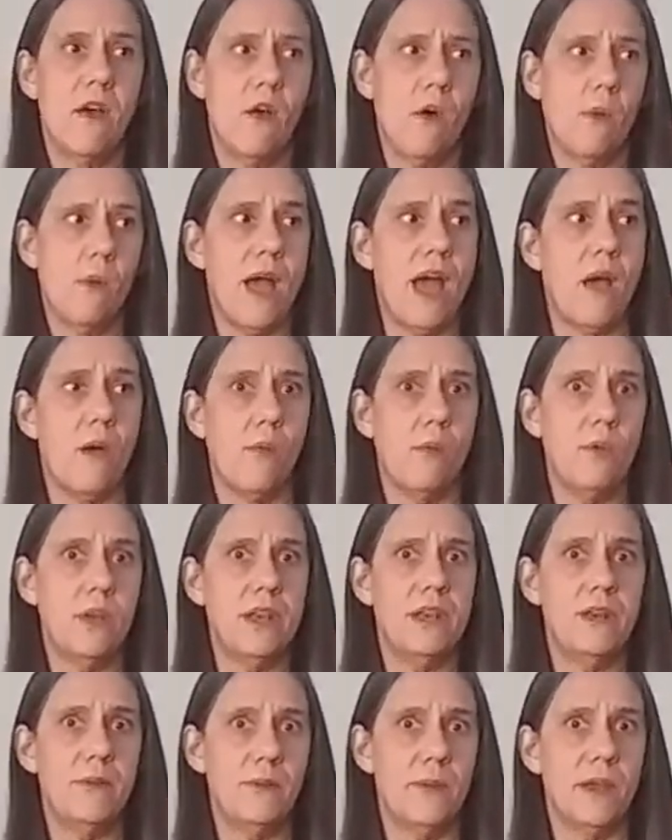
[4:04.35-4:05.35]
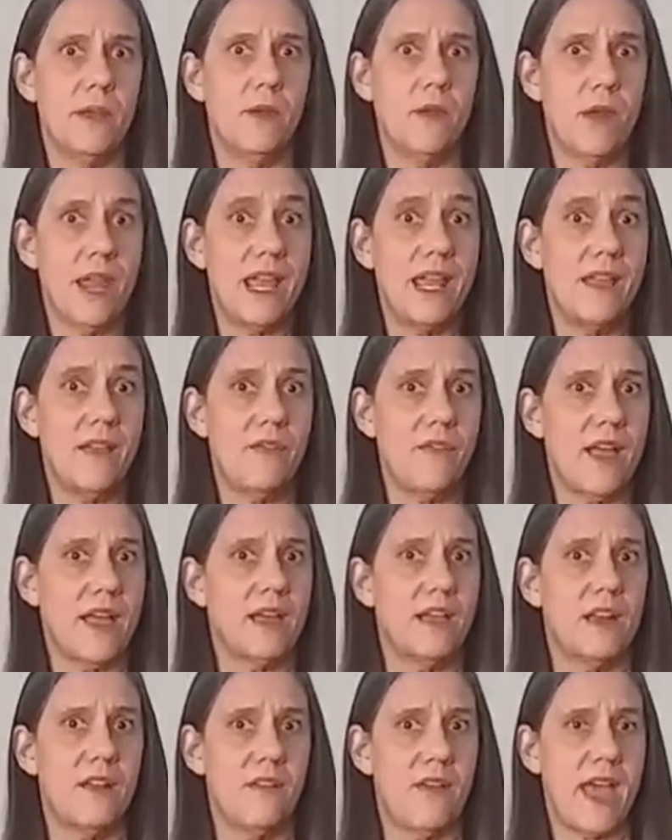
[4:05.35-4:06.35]
oh wow, wouldn't it have been great if I
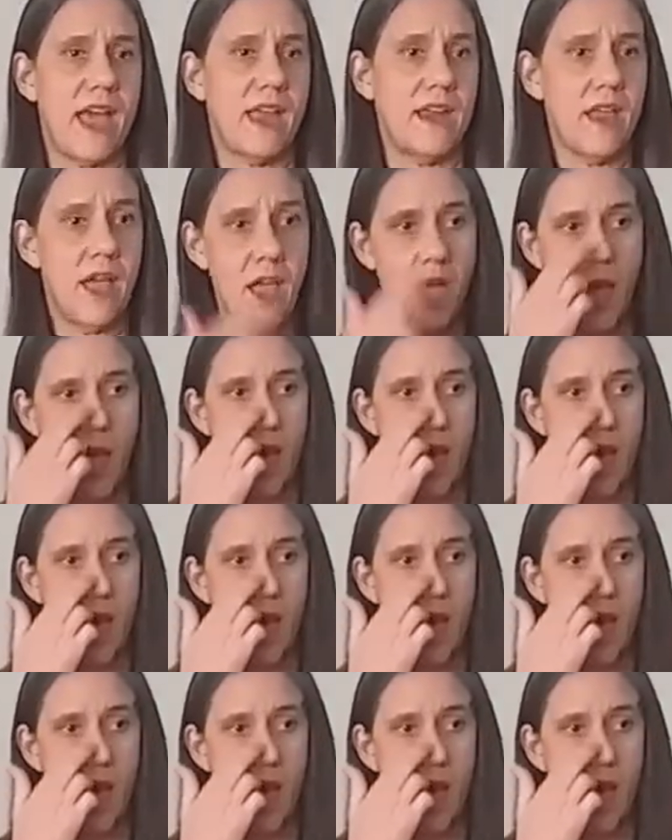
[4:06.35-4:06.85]
could have had